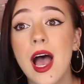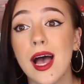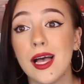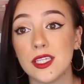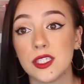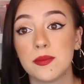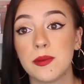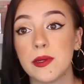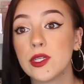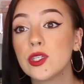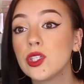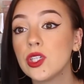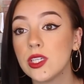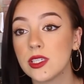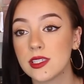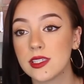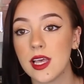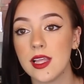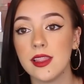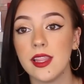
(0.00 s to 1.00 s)
especially a
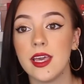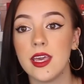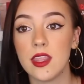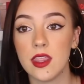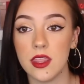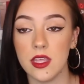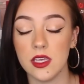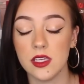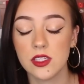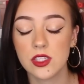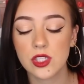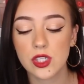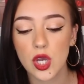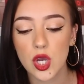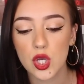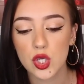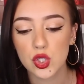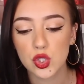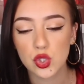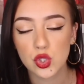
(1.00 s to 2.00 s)
scent like this,
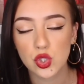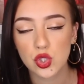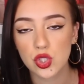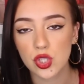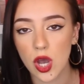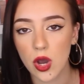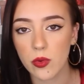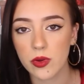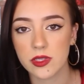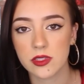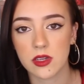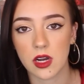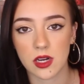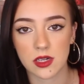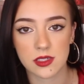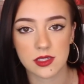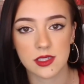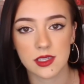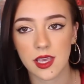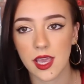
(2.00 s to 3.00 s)
so
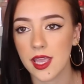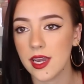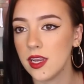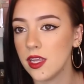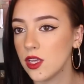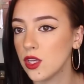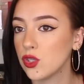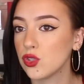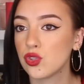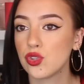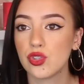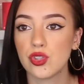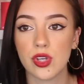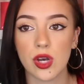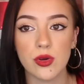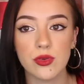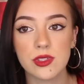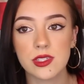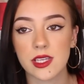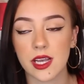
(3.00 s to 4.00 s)
intoxicating,
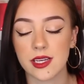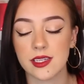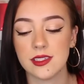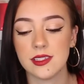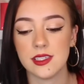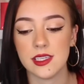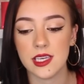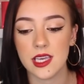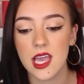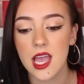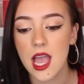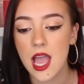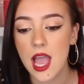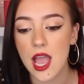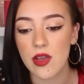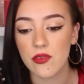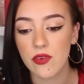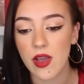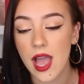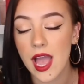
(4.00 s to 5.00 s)
so sexy.
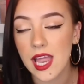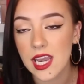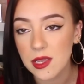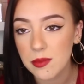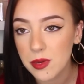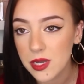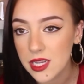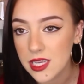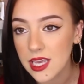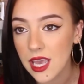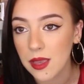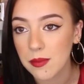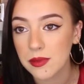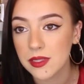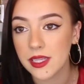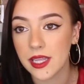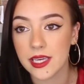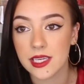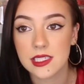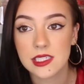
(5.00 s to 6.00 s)
If anybody came
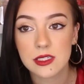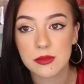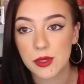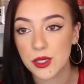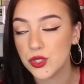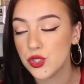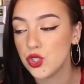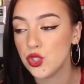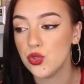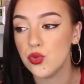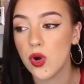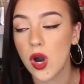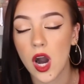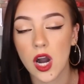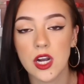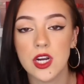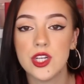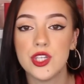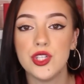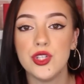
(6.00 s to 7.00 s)
and like smelled you,
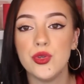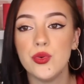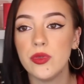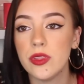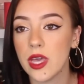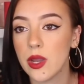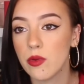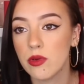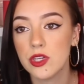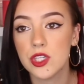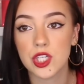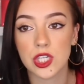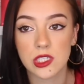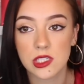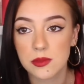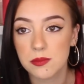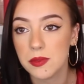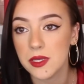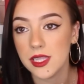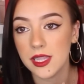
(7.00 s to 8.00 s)
hugged you, they would
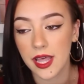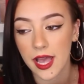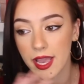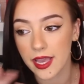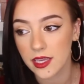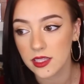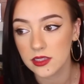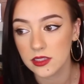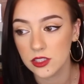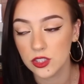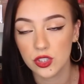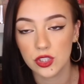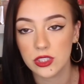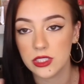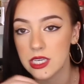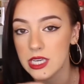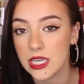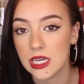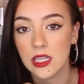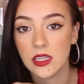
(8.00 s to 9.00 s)
just be like
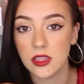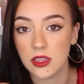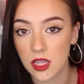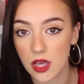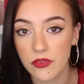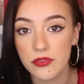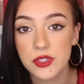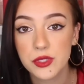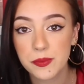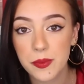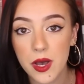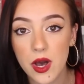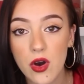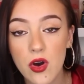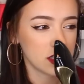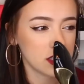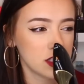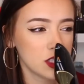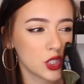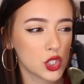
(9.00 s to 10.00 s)
literally in a love
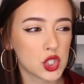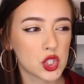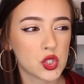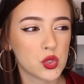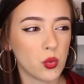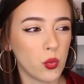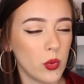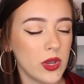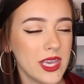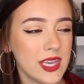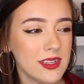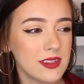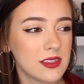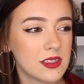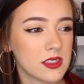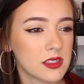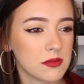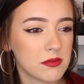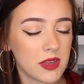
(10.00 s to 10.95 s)
spell. This is sweet.